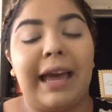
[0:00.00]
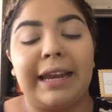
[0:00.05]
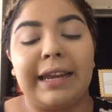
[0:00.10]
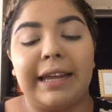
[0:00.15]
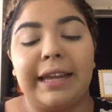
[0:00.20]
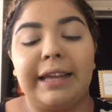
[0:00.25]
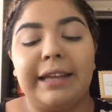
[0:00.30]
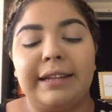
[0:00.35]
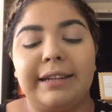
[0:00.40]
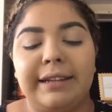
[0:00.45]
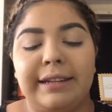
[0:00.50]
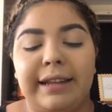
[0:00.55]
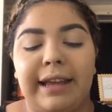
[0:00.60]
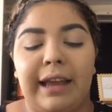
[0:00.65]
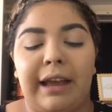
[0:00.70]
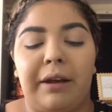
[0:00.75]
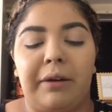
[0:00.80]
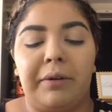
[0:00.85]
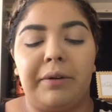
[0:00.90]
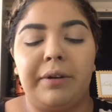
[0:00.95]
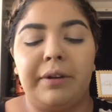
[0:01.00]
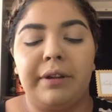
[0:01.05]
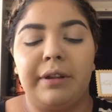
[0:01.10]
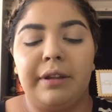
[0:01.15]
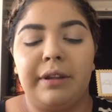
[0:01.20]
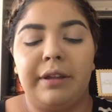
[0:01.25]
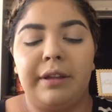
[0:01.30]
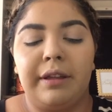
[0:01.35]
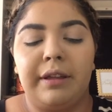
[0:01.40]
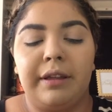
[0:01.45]
it down
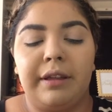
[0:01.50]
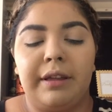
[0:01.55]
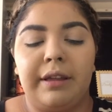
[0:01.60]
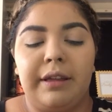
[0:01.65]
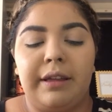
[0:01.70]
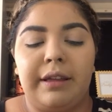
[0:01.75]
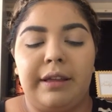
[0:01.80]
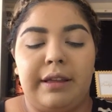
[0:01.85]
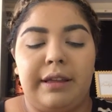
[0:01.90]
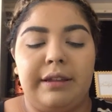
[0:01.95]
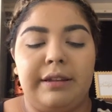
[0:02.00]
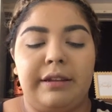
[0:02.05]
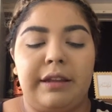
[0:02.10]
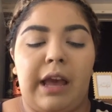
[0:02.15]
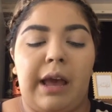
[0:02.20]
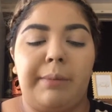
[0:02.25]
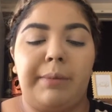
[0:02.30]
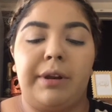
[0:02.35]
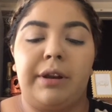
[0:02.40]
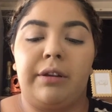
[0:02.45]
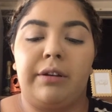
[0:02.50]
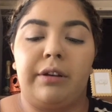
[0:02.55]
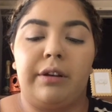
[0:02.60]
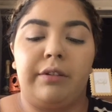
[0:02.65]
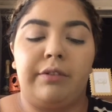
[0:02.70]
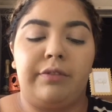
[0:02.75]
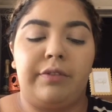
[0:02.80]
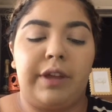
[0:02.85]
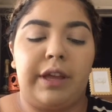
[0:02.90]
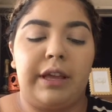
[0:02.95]
and dab it on
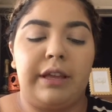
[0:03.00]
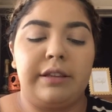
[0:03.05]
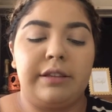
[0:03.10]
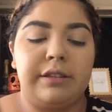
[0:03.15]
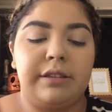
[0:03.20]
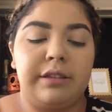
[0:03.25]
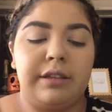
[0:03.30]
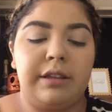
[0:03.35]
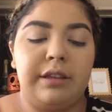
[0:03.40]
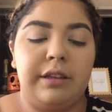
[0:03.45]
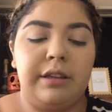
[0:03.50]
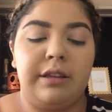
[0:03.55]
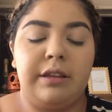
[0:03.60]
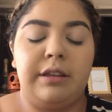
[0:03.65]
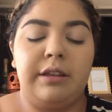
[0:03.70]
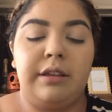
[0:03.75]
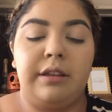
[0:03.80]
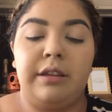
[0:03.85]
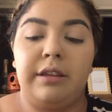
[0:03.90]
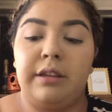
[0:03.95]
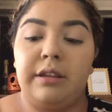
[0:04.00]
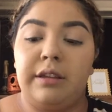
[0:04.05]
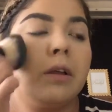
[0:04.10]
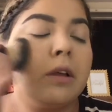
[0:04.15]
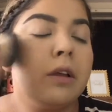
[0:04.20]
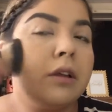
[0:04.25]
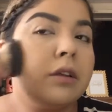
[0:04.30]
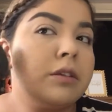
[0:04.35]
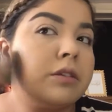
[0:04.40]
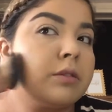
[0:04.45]
our face.
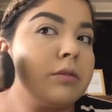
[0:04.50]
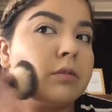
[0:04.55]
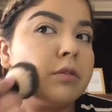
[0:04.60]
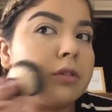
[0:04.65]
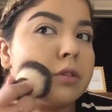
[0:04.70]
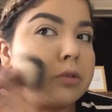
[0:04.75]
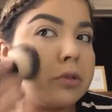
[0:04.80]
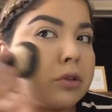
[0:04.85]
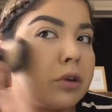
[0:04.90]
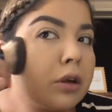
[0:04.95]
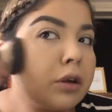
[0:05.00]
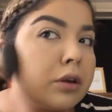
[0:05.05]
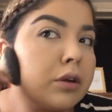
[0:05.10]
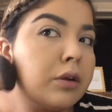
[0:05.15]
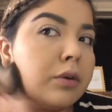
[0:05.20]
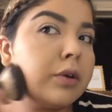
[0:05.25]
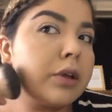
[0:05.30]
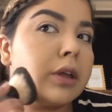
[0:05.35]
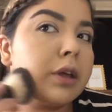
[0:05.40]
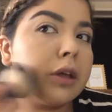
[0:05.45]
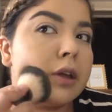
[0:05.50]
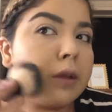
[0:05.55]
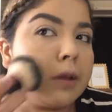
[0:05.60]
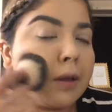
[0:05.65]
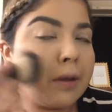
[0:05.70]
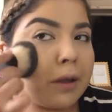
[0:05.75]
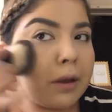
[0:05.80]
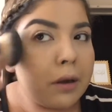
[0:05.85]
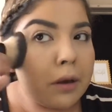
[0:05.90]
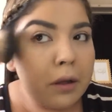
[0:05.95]
So we'll just start going
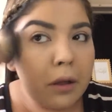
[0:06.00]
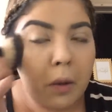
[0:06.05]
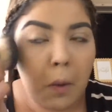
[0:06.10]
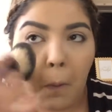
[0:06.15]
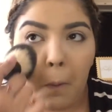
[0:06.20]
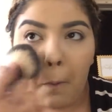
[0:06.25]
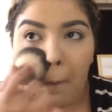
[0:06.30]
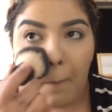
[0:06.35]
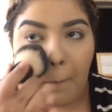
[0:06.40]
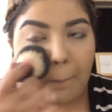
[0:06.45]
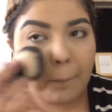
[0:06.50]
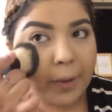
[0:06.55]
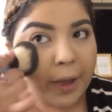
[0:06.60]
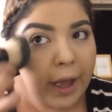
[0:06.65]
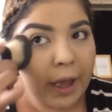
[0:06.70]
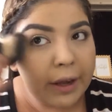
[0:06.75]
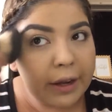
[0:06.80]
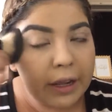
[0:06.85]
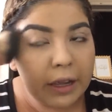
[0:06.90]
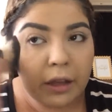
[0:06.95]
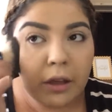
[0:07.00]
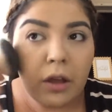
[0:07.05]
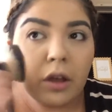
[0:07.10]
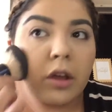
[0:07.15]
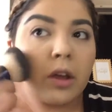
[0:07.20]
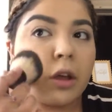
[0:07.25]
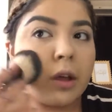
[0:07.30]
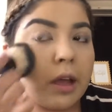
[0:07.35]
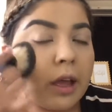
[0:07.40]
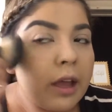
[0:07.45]
in, patting
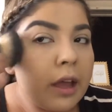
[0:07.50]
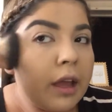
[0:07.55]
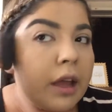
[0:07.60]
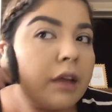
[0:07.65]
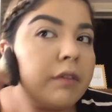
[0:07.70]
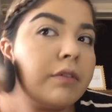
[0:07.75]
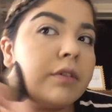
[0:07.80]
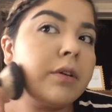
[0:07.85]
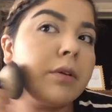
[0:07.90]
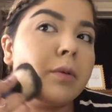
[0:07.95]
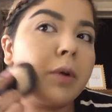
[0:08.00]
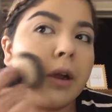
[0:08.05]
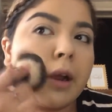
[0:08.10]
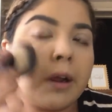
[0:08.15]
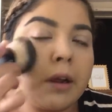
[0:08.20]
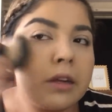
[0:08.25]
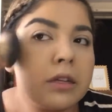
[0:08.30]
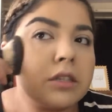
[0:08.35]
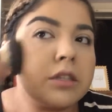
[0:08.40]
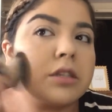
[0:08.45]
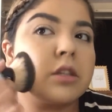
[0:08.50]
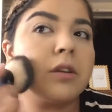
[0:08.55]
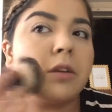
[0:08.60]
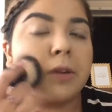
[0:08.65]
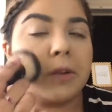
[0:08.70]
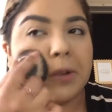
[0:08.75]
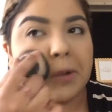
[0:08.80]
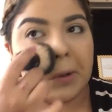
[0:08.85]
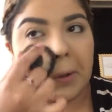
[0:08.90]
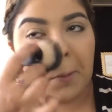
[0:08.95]
everywhere in
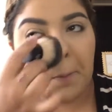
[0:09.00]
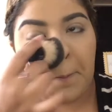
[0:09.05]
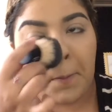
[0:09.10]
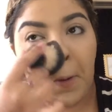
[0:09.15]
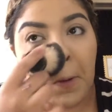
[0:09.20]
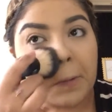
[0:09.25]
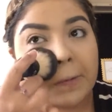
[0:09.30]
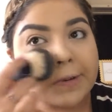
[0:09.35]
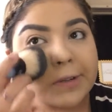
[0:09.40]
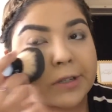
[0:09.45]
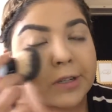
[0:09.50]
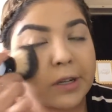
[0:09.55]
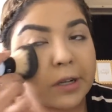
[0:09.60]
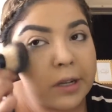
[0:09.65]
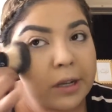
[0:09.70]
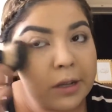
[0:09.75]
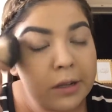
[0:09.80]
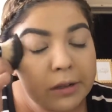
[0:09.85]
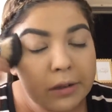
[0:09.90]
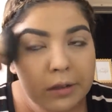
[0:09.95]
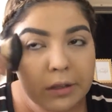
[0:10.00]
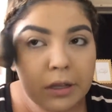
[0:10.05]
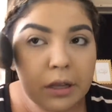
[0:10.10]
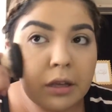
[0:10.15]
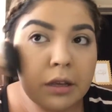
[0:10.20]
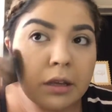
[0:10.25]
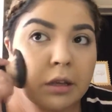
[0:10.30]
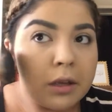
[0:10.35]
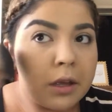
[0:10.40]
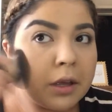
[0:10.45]
circular motions,
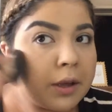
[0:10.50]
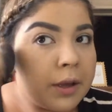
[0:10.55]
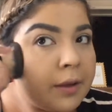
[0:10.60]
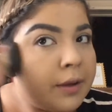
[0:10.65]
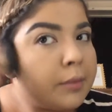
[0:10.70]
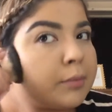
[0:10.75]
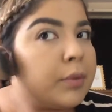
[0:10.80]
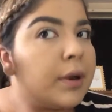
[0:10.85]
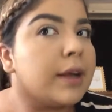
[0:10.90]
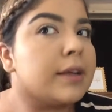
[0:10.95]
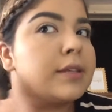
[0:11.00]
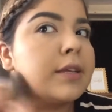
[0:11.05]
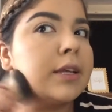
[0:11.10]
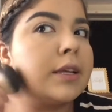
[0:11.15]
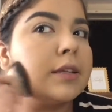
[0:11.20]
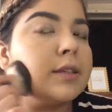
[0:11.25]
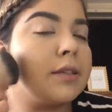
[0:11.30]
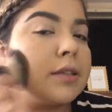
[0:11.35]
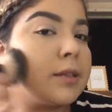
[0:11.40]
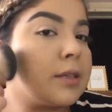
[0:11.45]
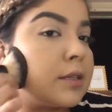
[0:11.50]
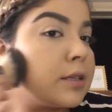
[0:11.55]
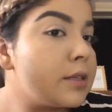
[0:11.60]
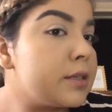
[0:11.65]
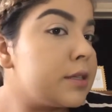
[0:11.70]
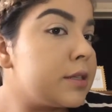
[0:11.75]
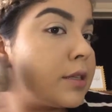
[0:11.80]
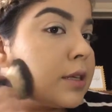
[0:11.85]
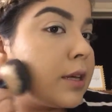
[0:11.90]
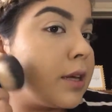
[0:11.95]
press it into the
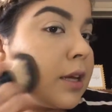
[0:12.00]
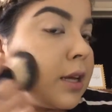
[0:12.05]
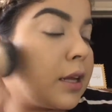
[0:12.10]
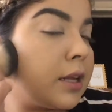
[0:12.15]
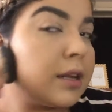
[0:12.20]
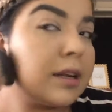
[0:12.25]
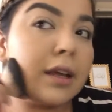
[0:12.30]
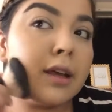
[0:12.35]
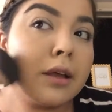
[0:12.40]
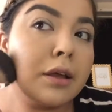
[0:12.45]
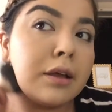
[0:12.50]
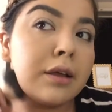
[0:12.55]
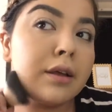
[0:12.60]
skin.